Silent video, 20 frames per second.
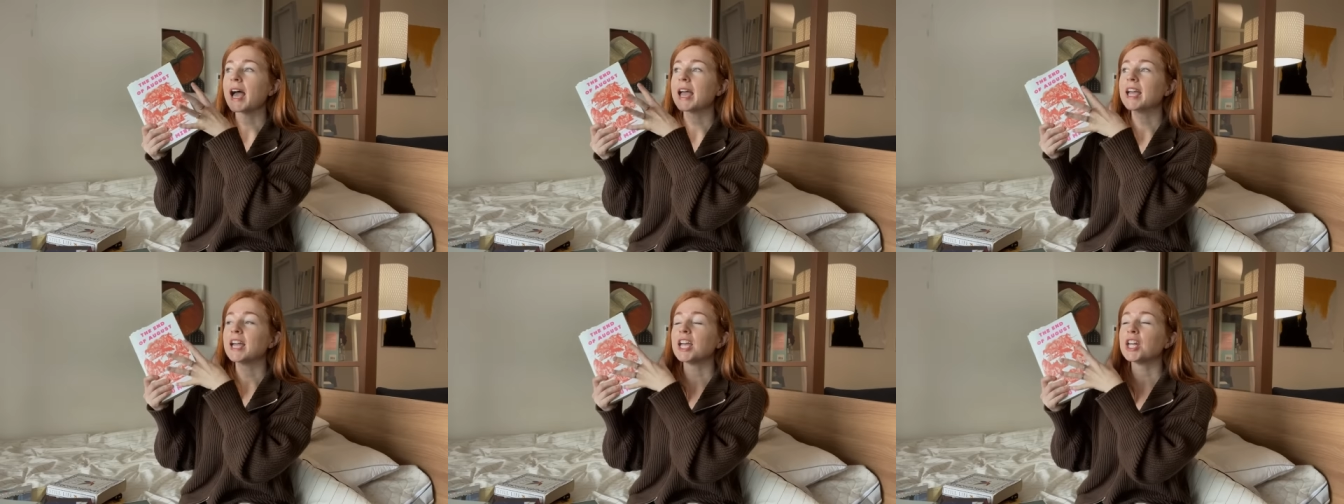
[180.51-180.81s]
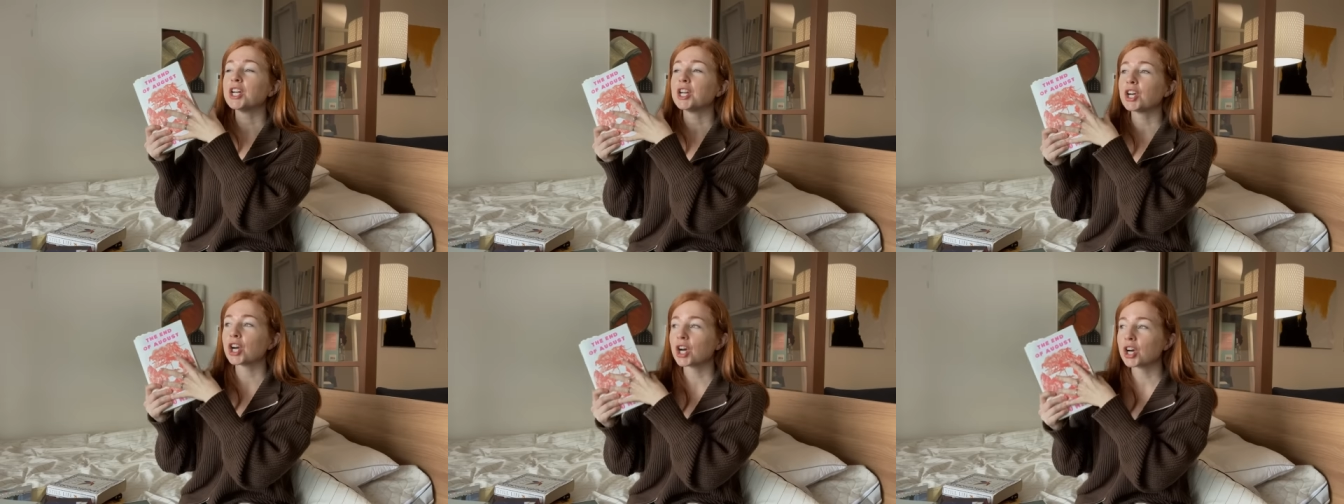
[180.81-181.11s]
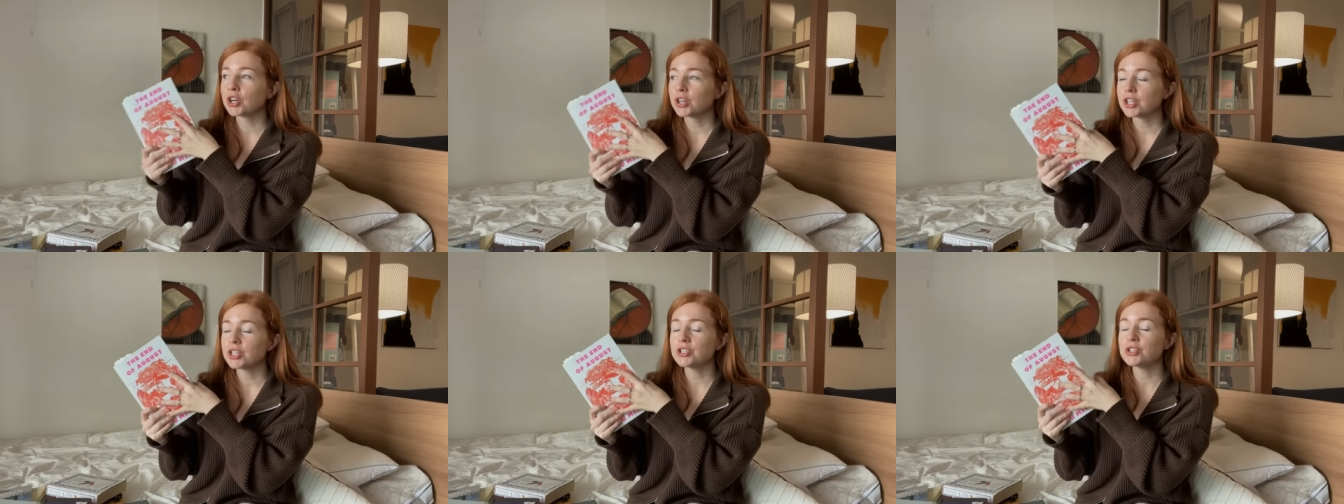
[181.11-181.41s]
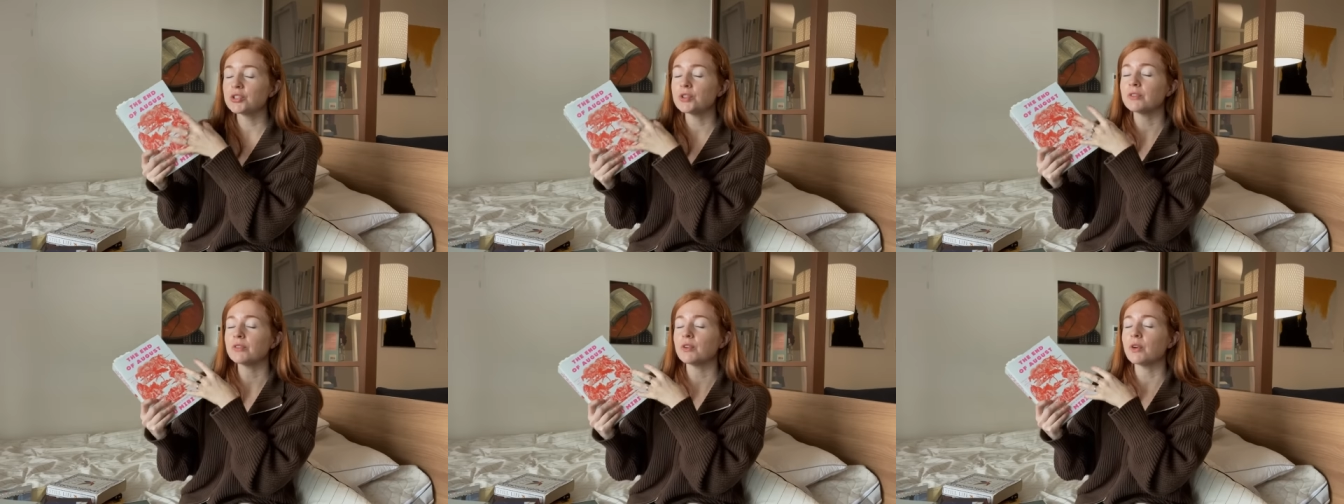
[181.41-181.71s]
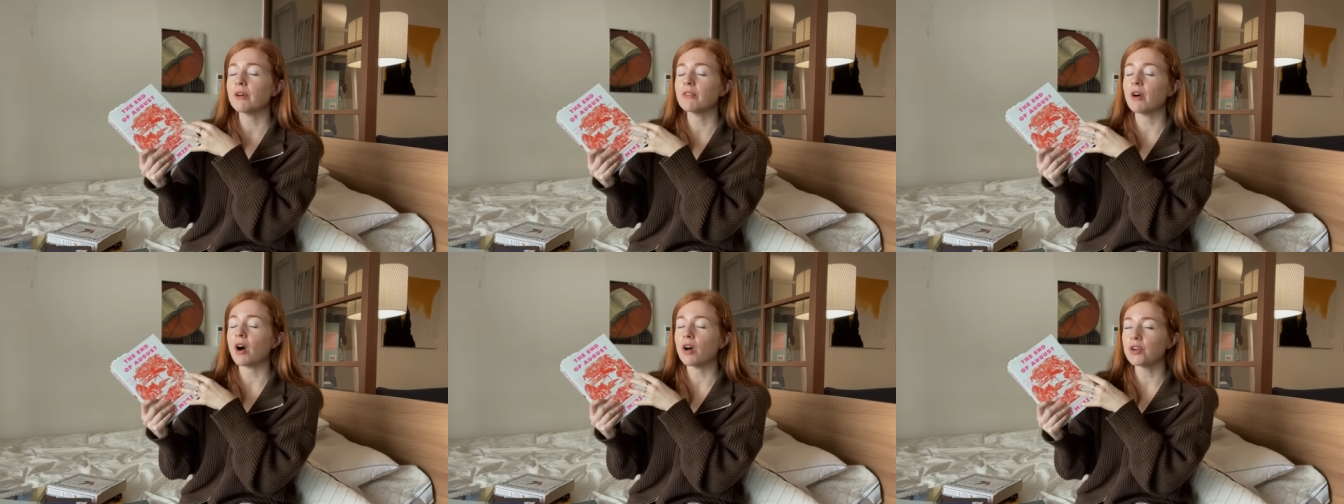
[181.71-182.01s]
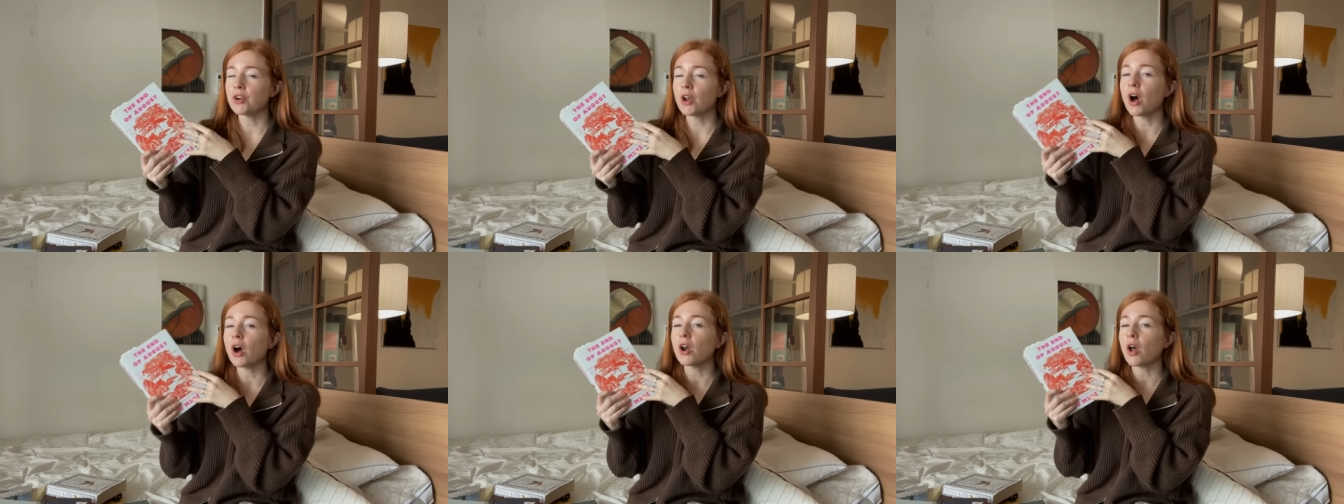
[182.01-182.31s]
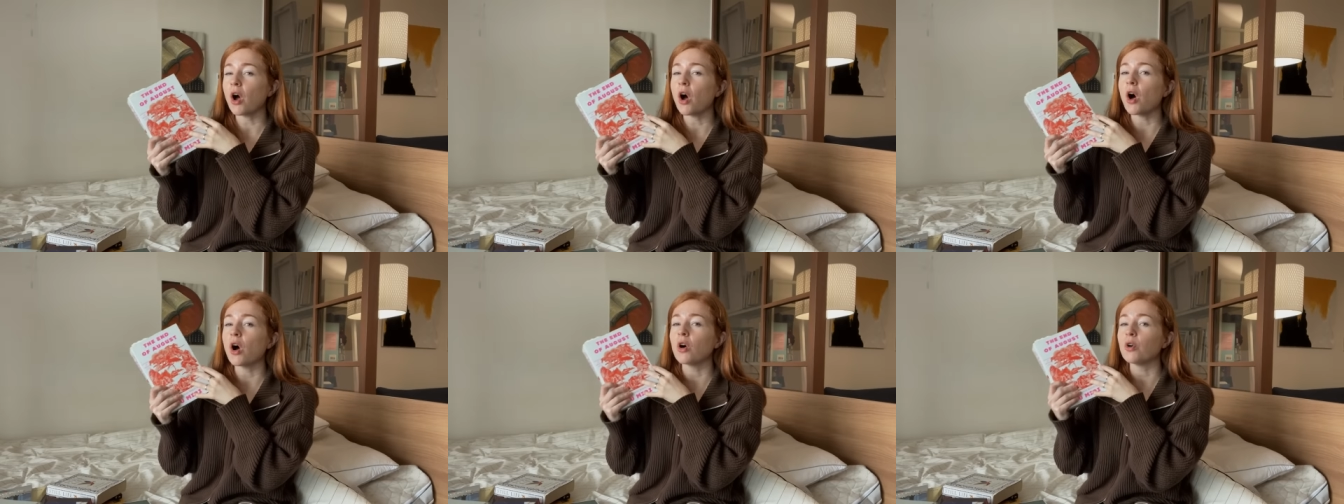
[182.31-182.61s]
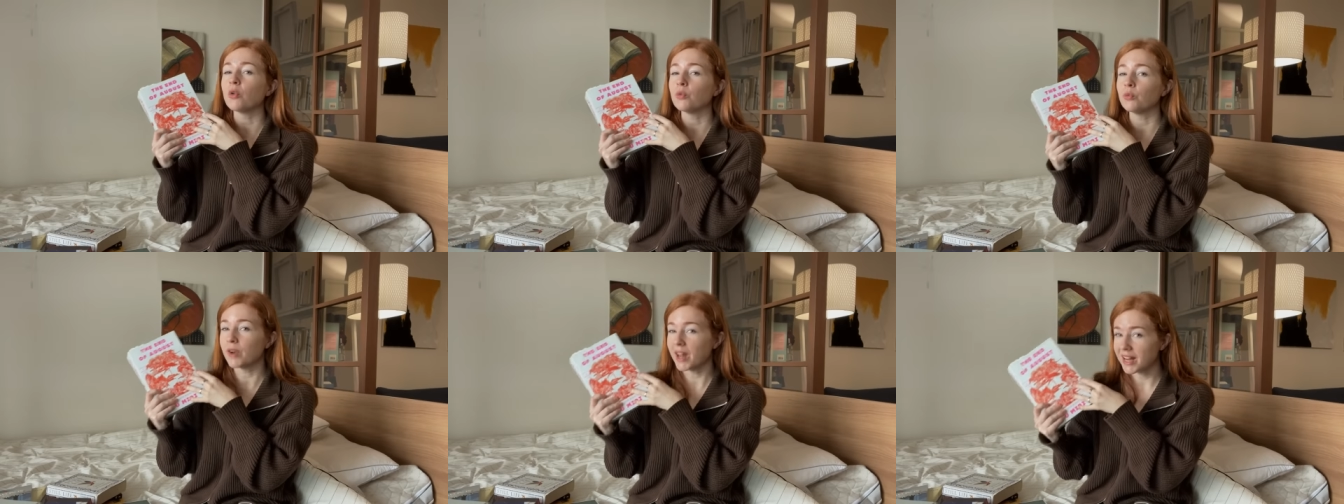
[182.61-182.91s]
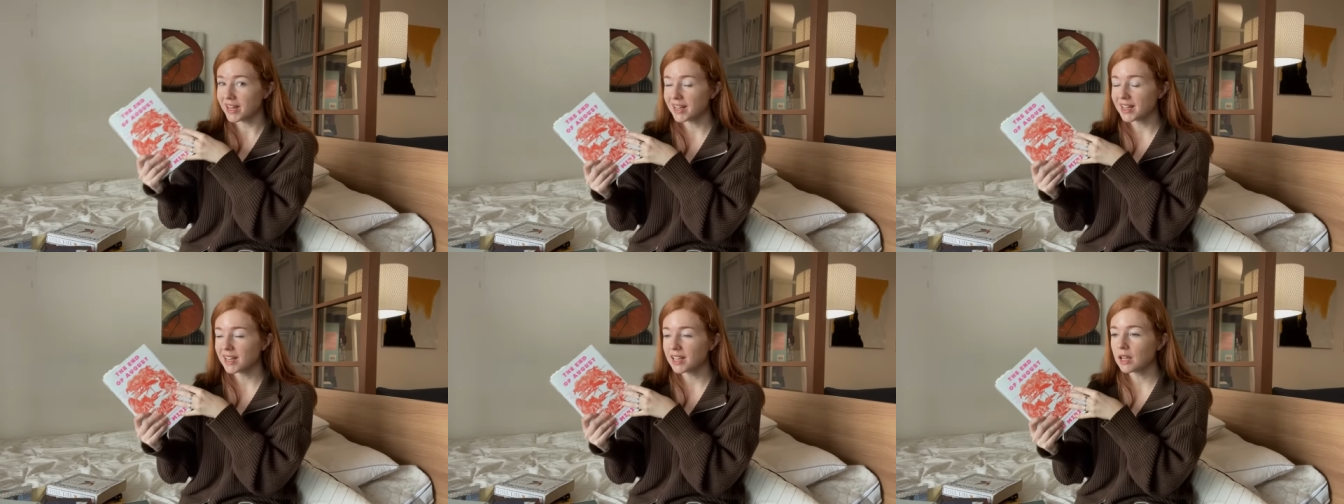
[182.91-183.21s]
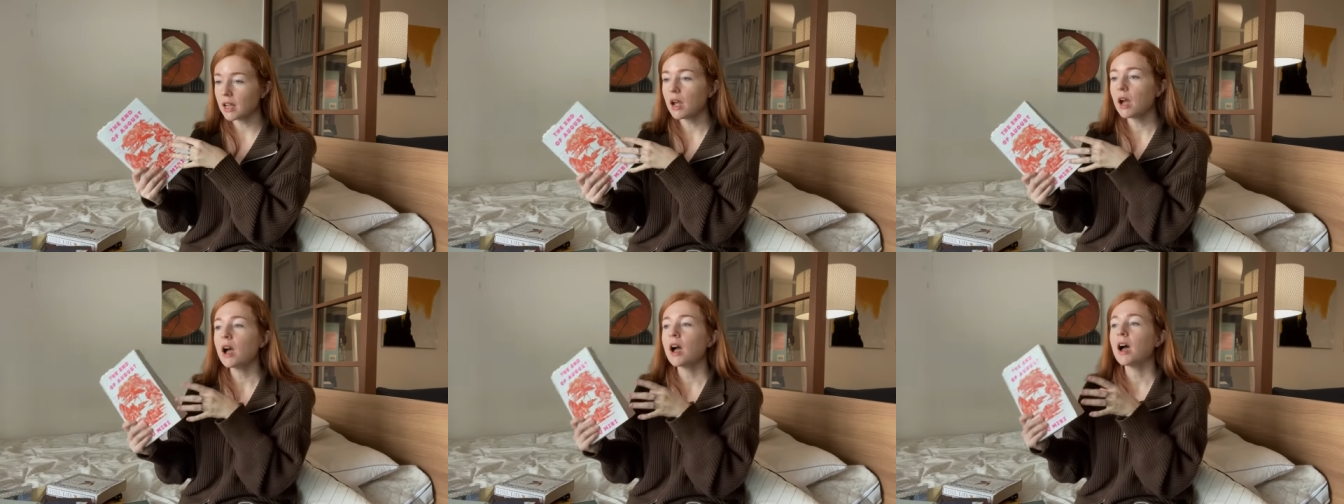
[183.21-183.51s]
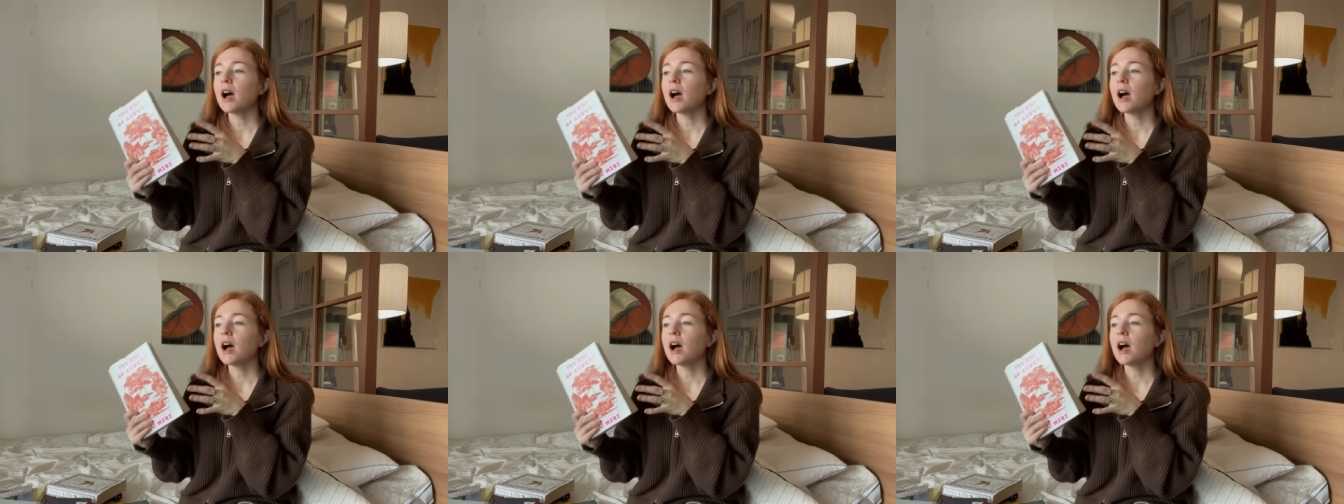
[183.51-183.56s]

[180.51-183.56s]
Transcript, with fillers: encourage you, if you have not already,